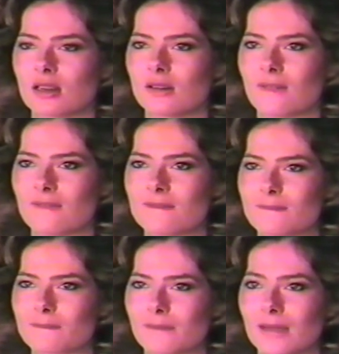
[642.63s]
You
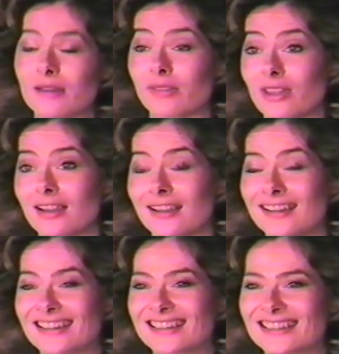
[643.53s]
know. You'd
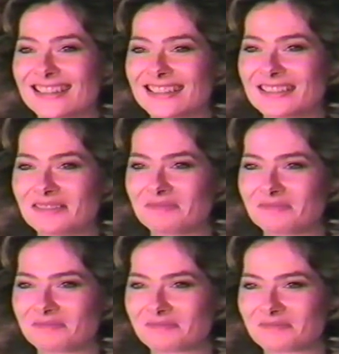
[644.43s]
also uh, manage
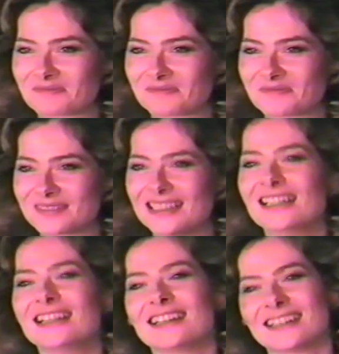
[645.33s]
rock bands in
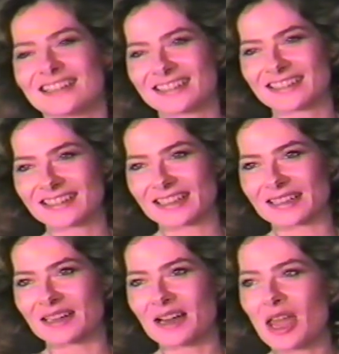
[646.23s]
England. How did that start?
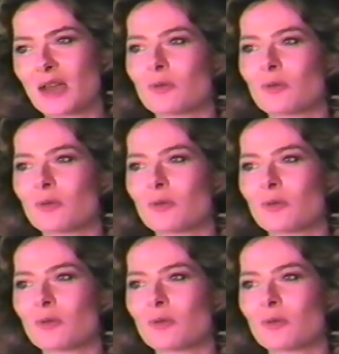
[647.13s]
Yeah.